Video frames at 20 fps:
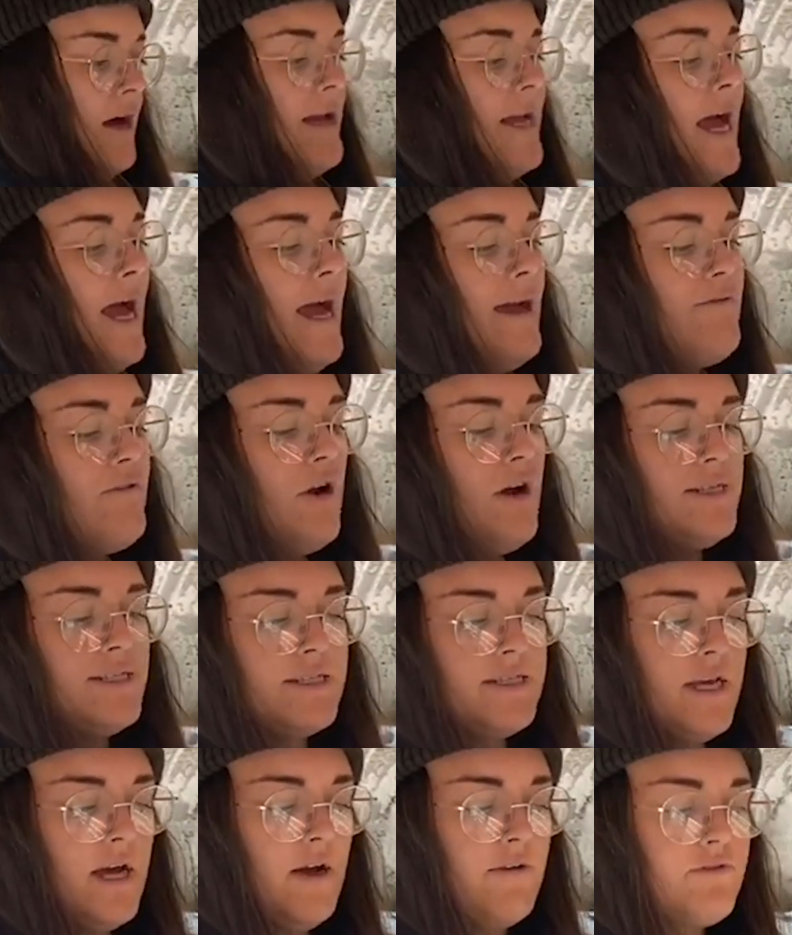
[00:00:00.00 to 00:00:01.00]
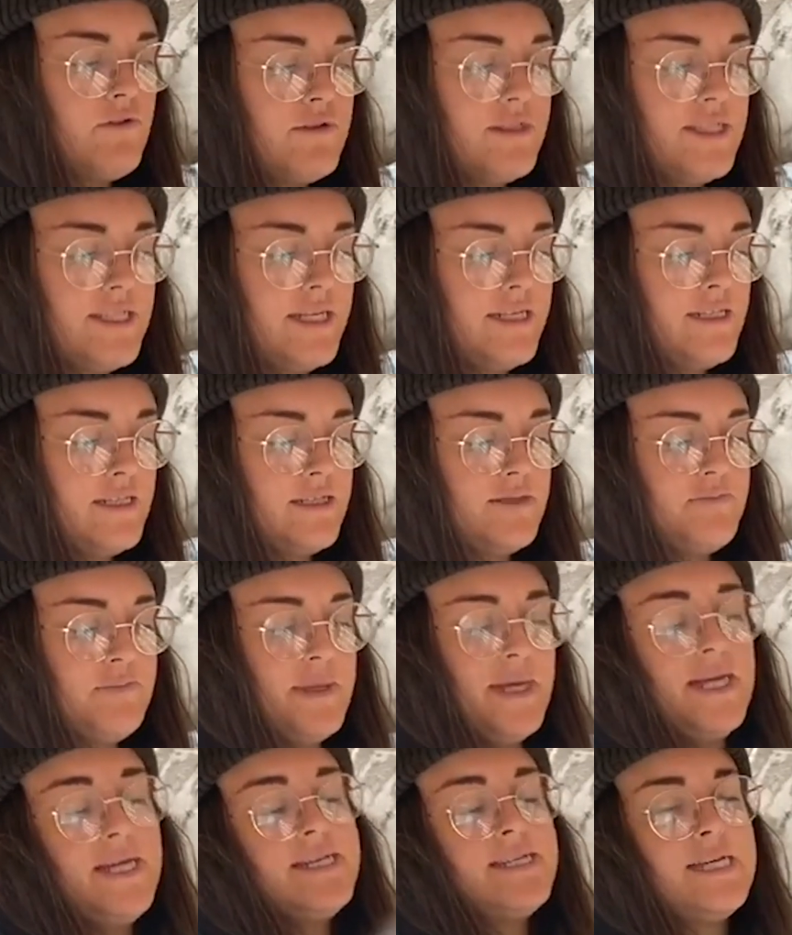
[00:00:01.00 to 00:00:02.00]
Okay, right, so I've got Centre's
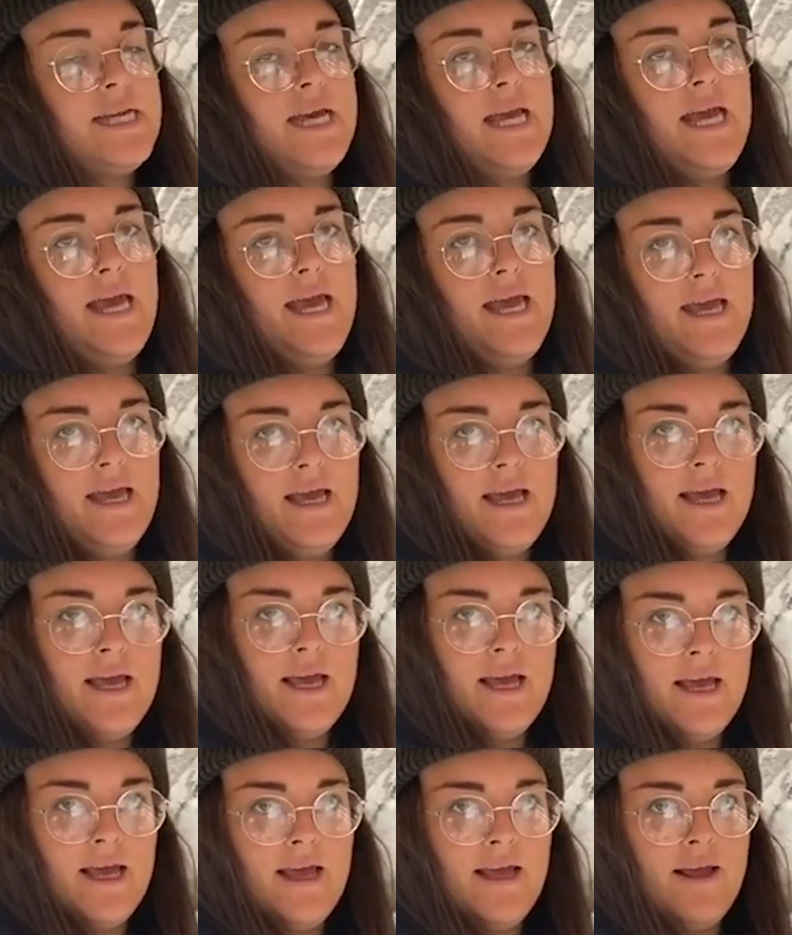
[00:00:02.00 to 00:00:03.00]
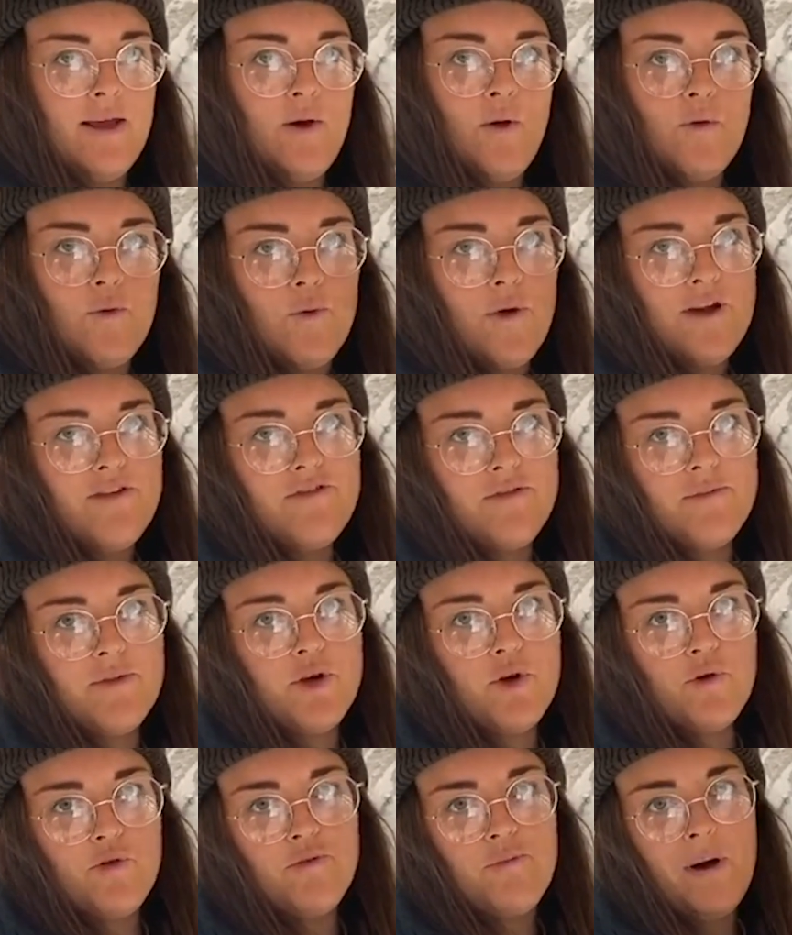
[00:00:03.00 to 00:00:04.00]
beard here, all the way from the
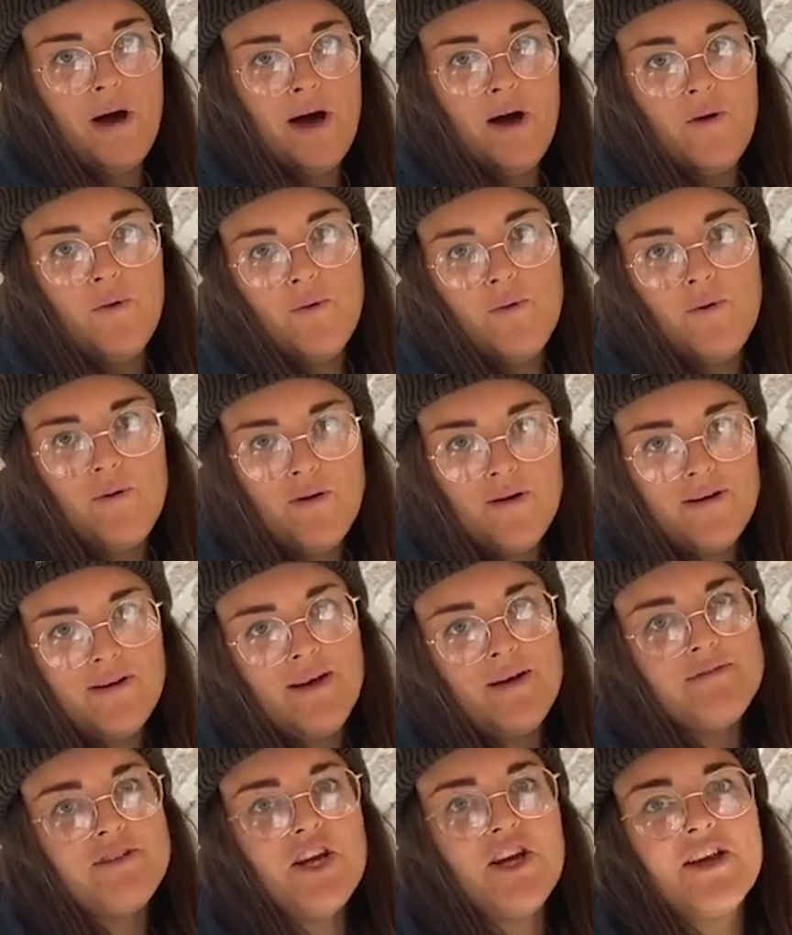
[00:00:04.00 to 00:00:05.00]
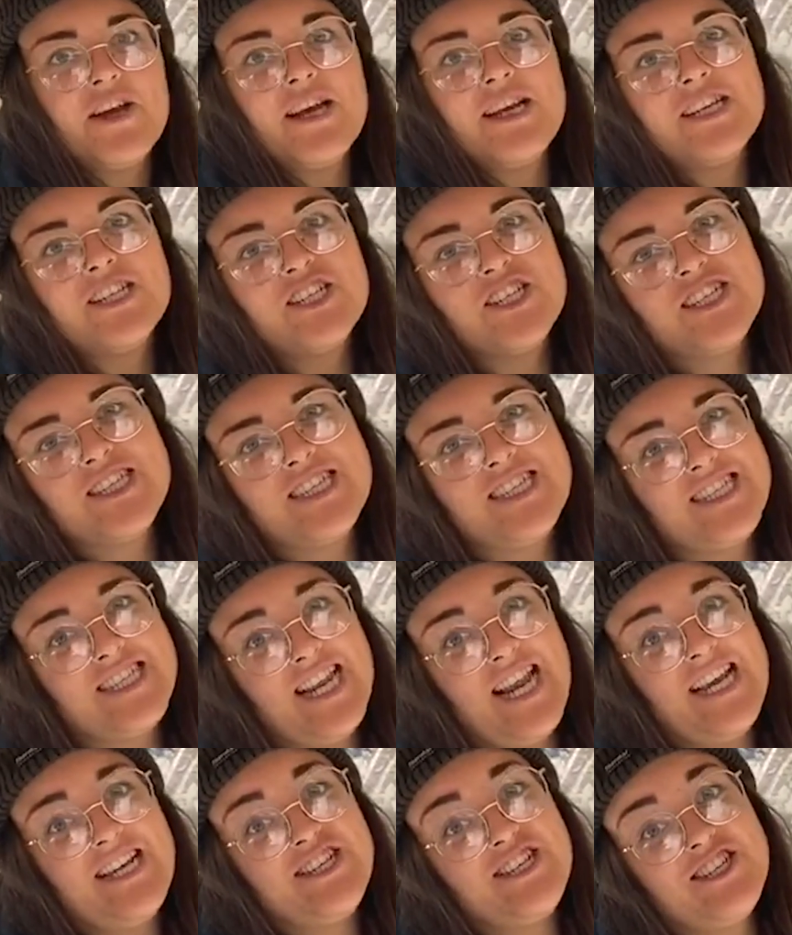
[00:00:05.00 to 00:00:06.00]
North Pole. I'm joking, it's just
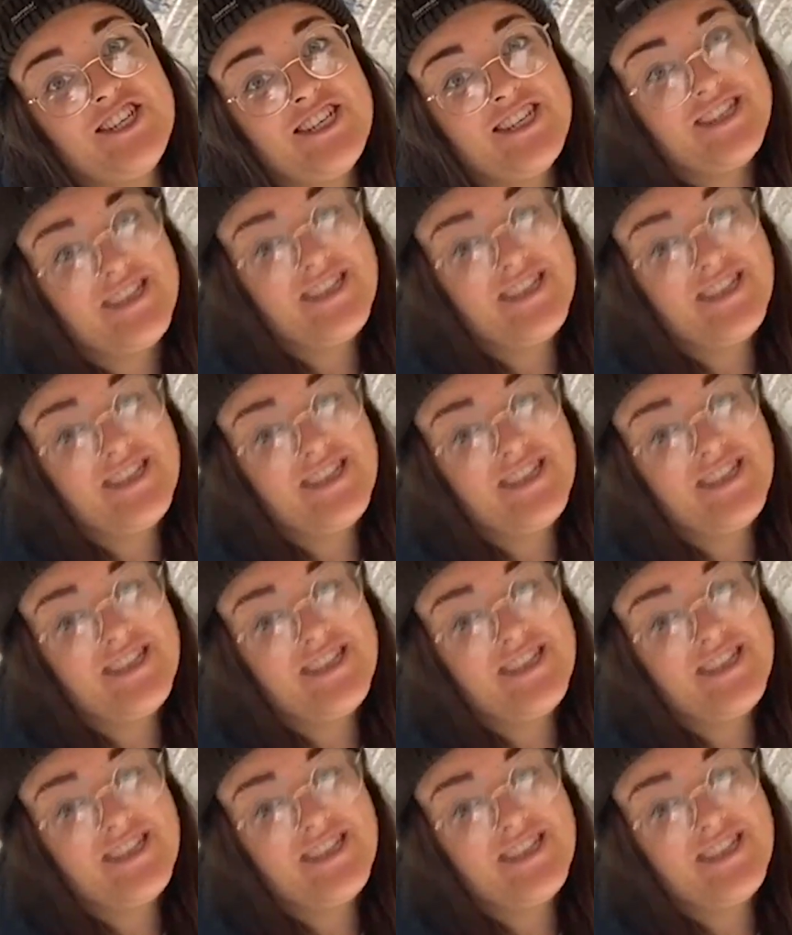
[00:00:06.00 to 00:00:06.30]
insulation.